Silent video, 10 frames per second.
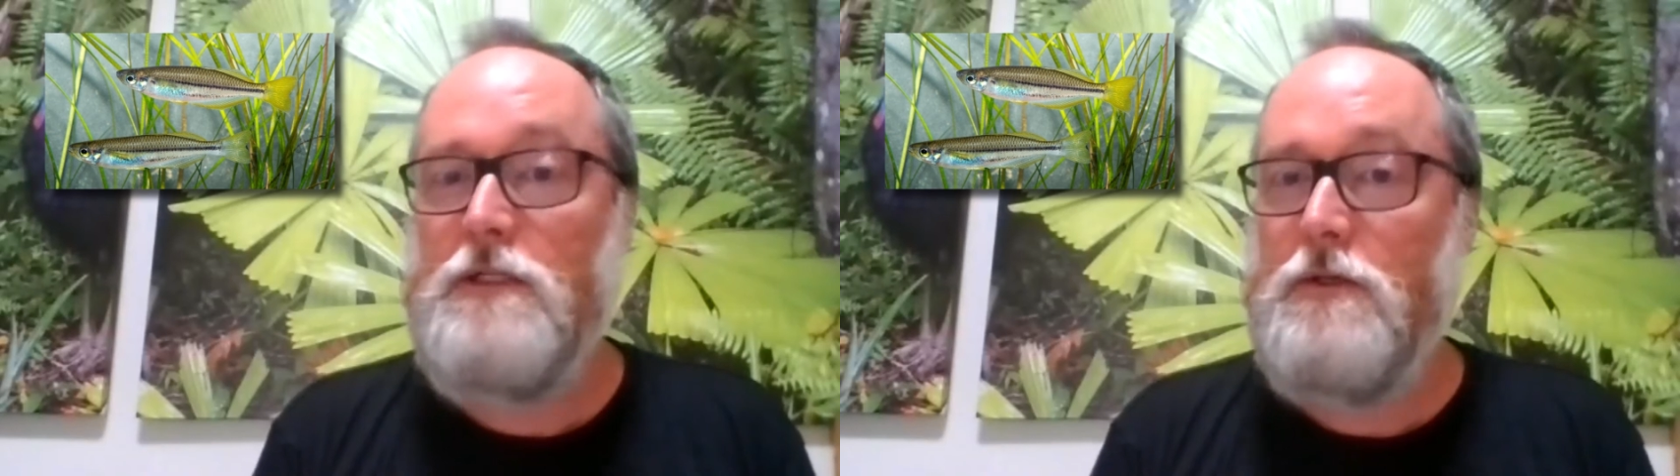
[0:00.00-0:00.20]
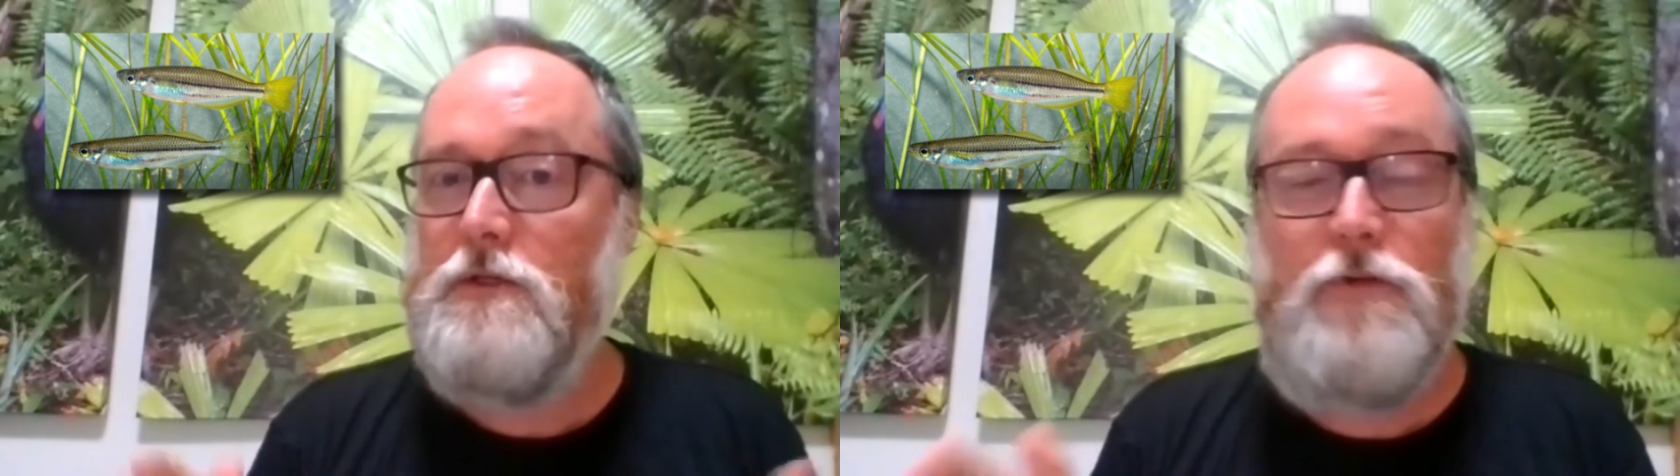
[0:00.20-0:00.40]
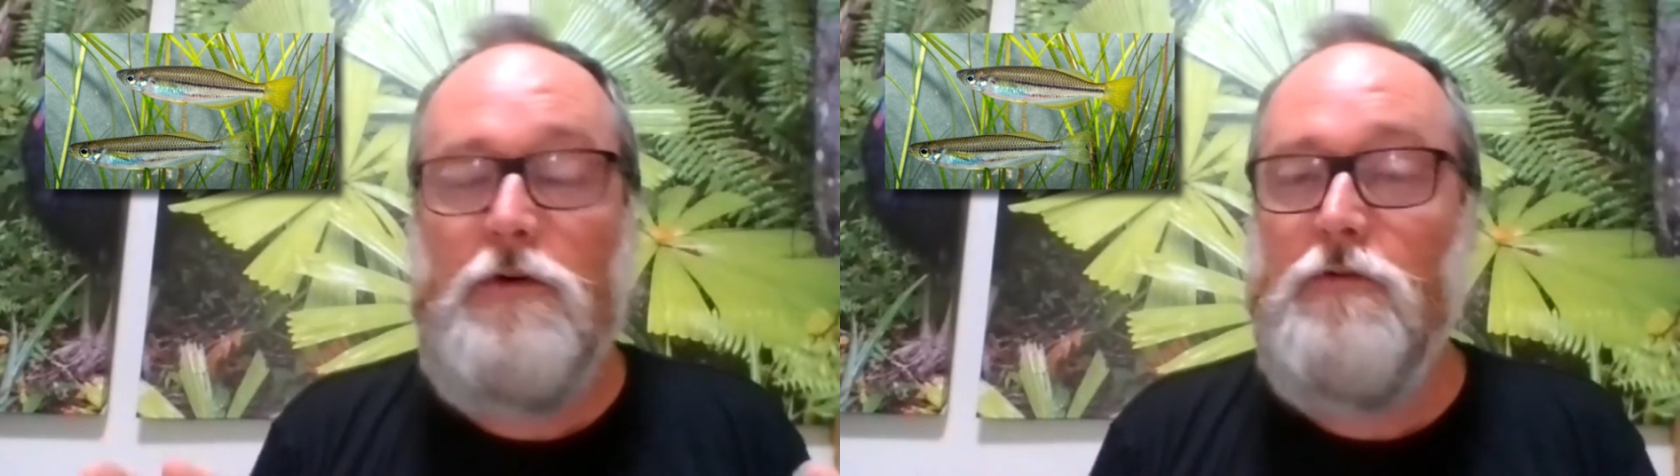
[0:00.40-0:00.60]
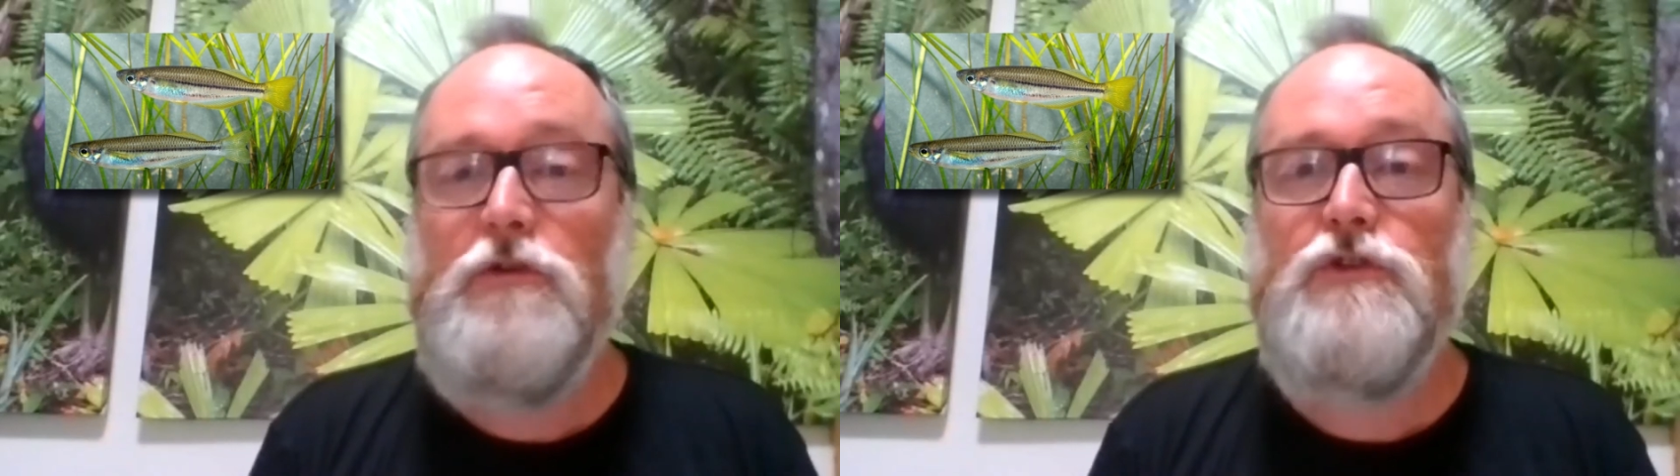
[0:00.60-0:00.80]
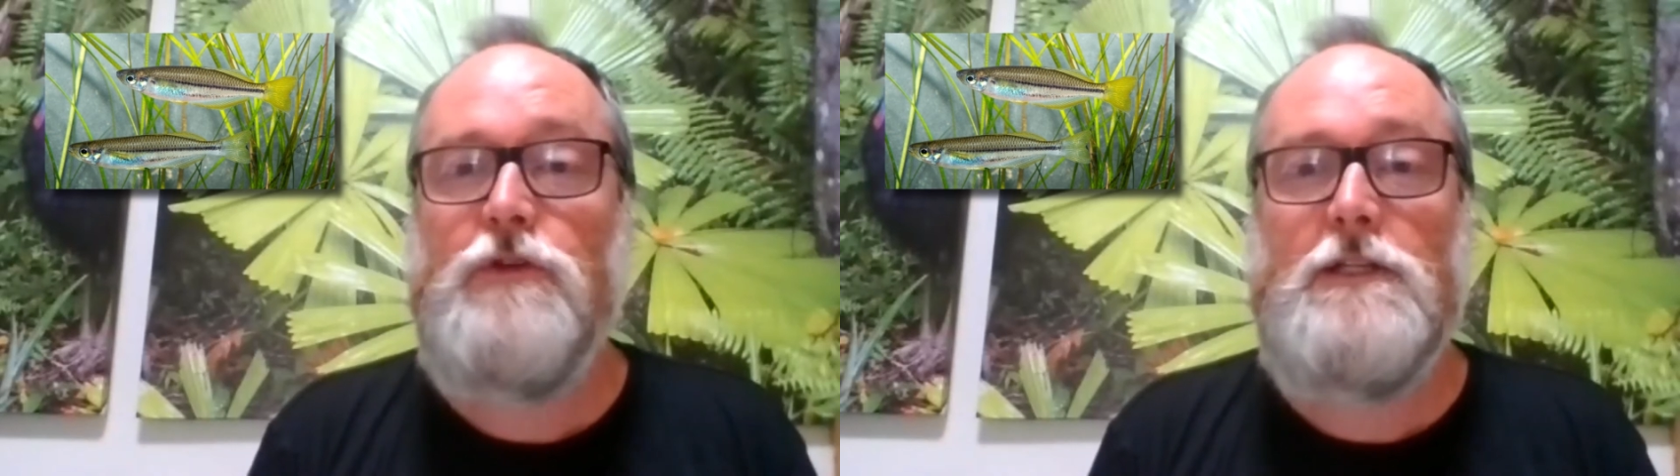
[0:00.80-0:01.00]
So it's very
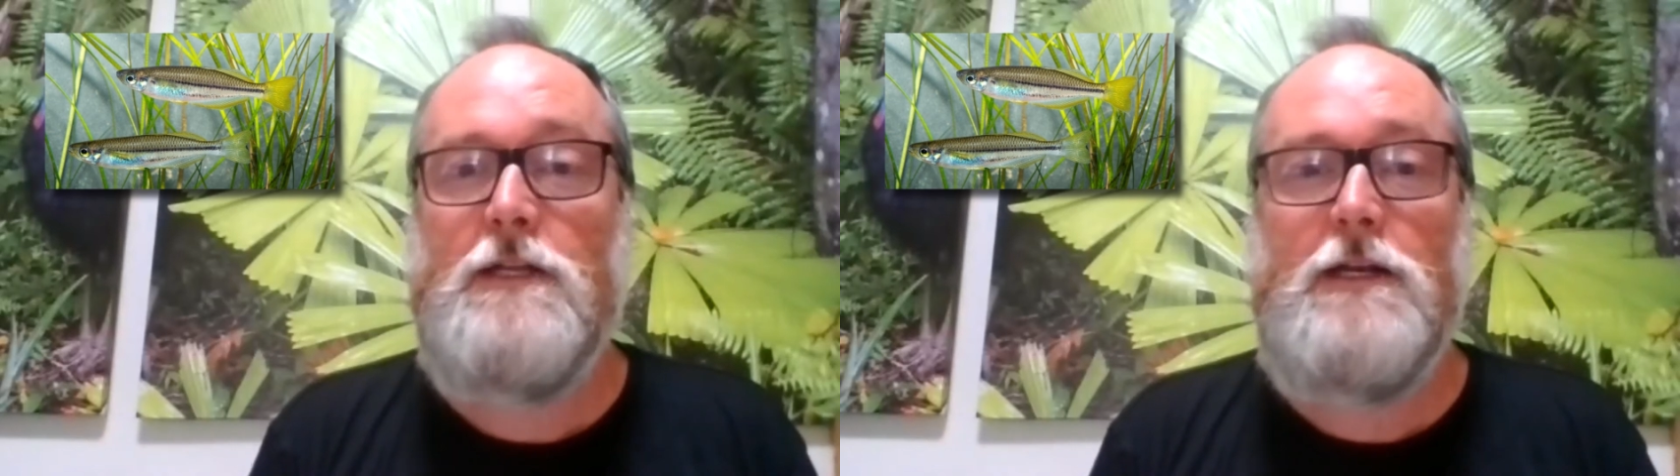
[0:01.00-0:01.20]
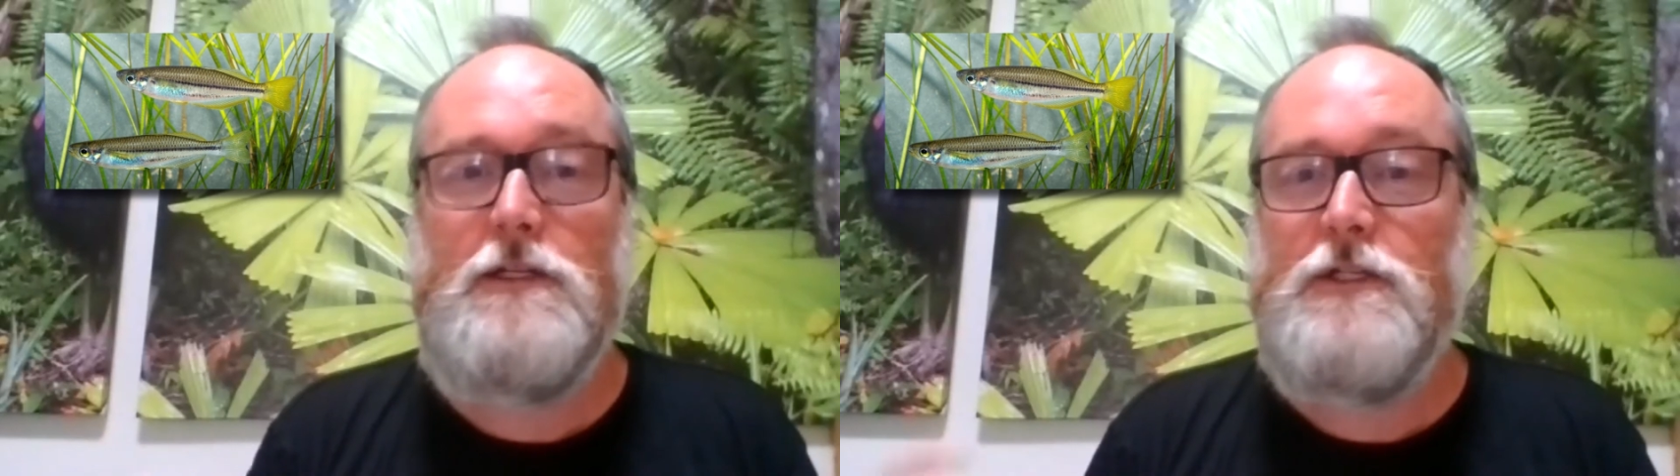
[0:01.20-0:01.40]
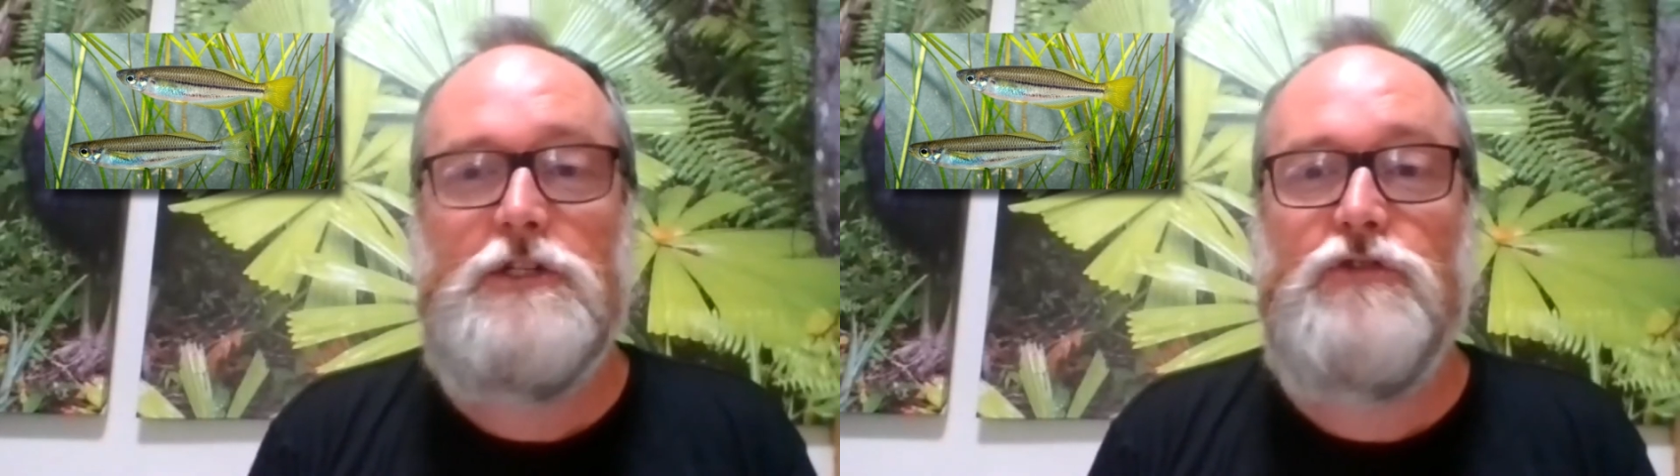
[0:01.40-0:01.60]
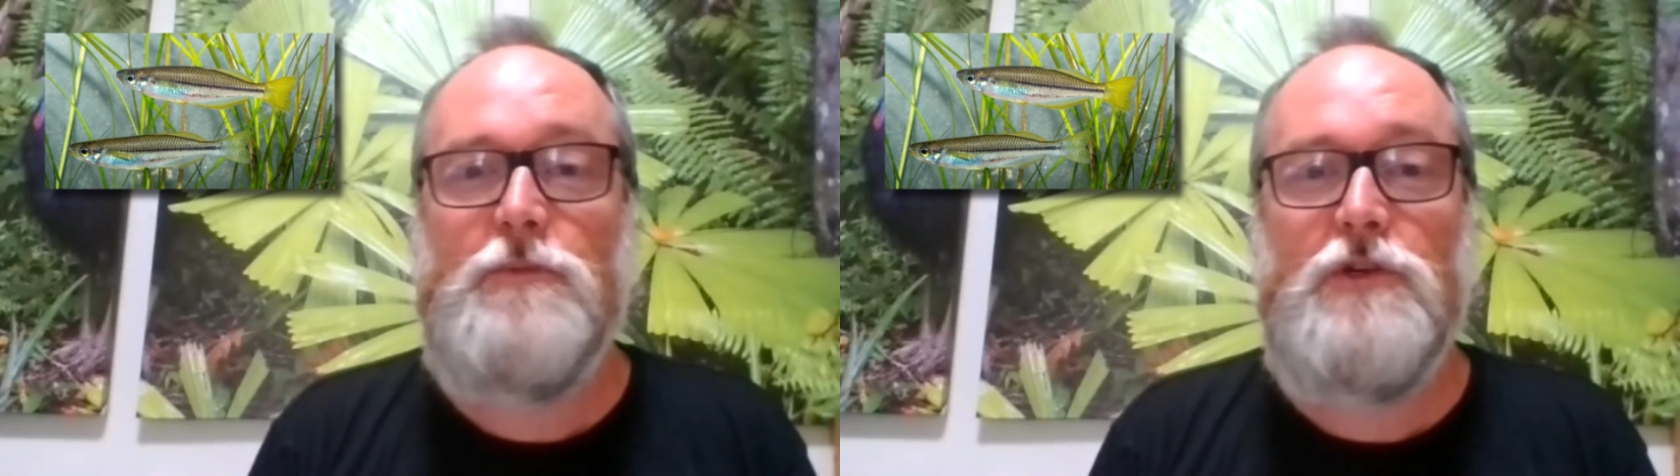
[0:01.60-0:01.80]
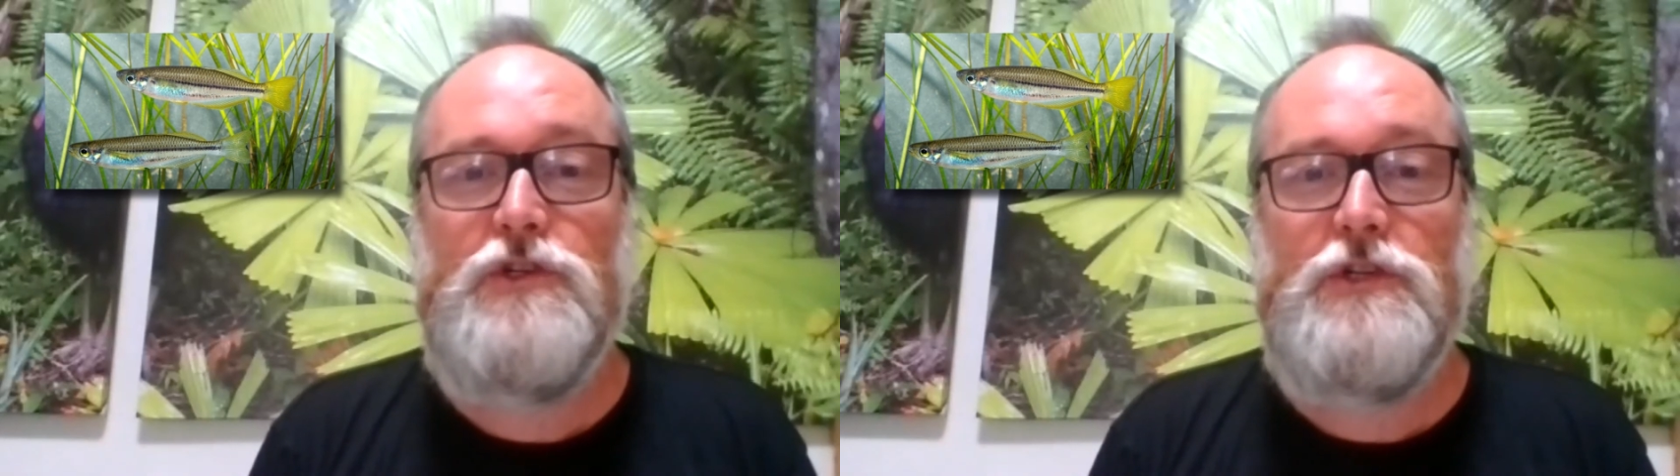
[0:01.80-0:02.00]
restricted in its
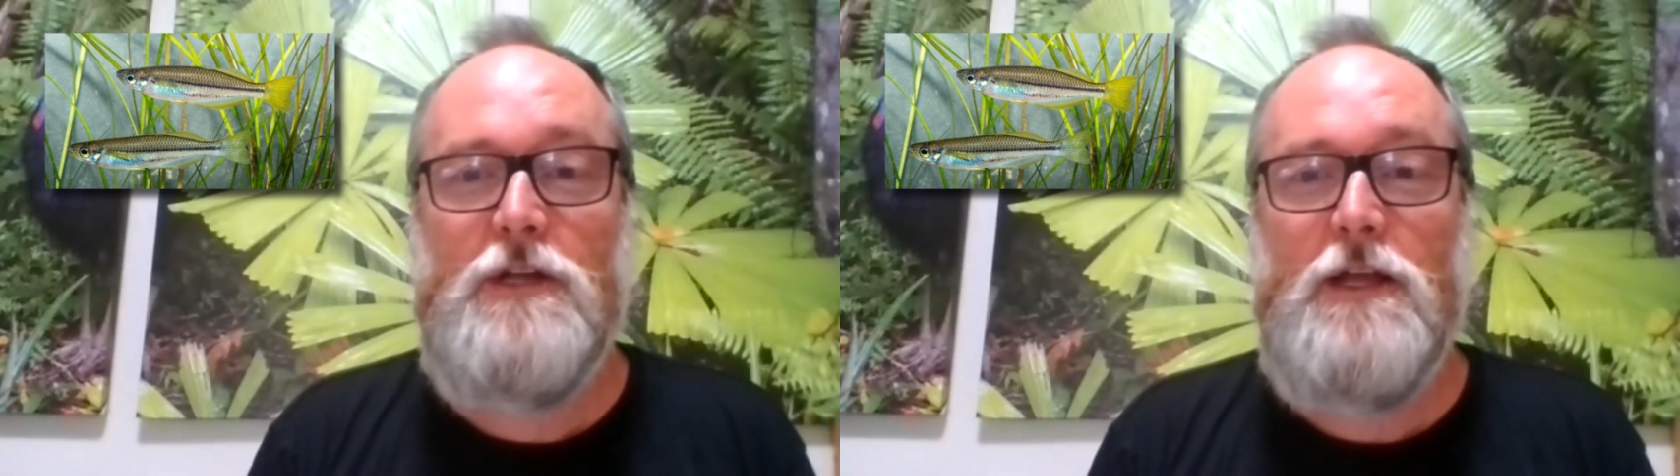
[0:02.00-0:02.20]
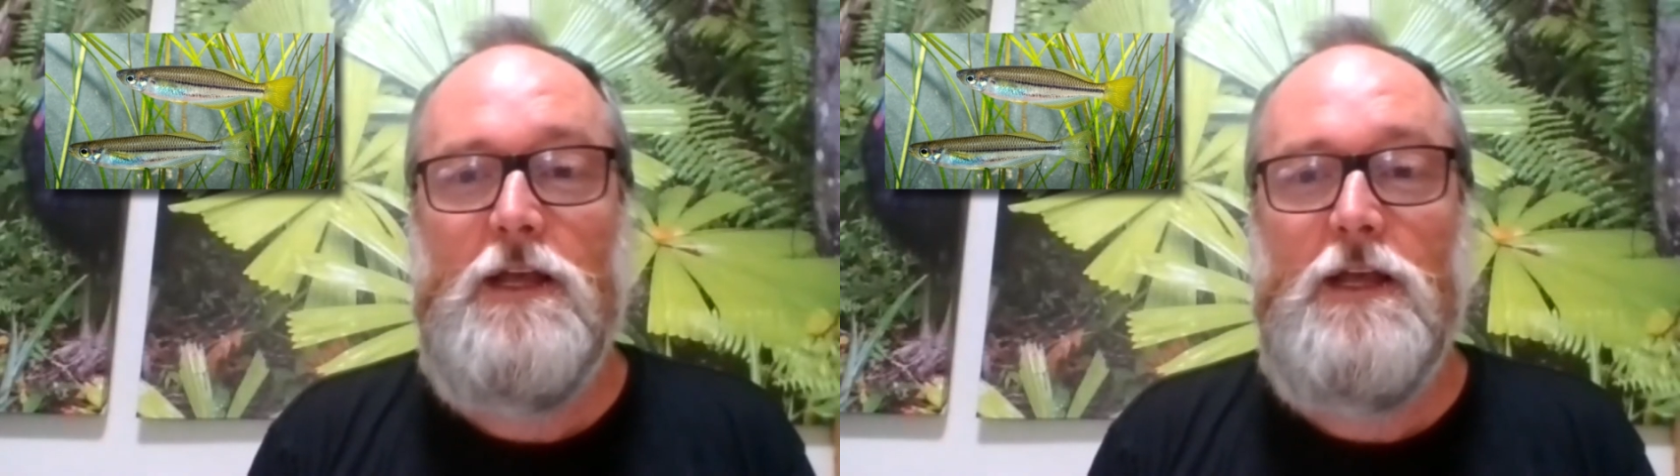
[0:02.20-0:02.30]
distribution,